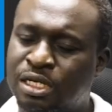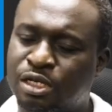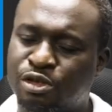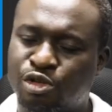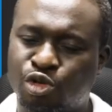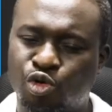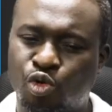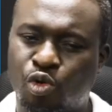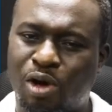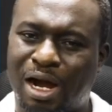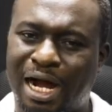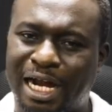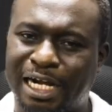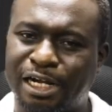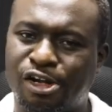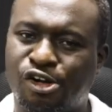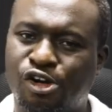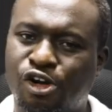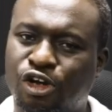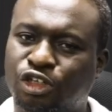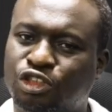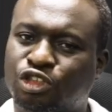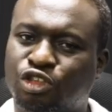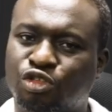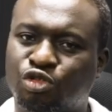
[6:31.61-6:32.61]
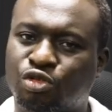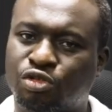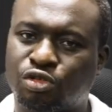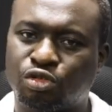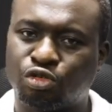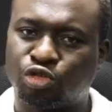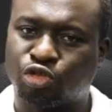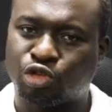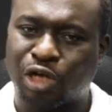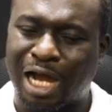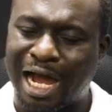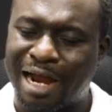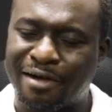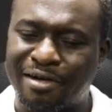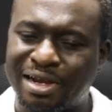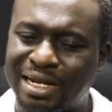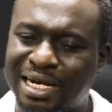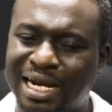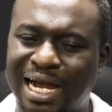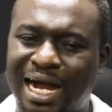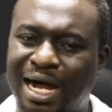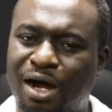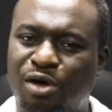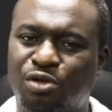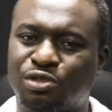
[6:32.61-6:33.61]
you are not
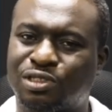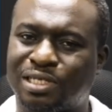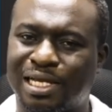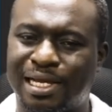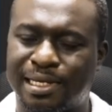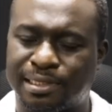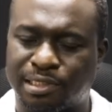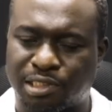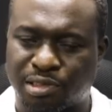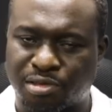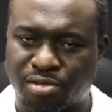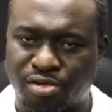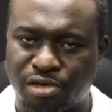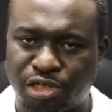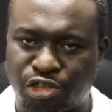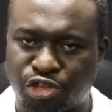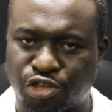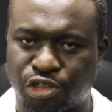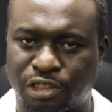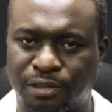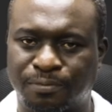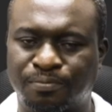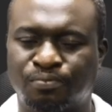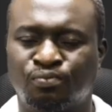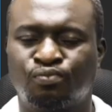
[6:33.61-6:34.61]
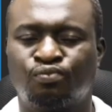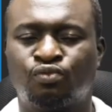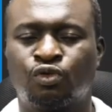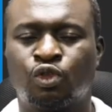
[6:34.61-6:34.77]
carrying out excretion.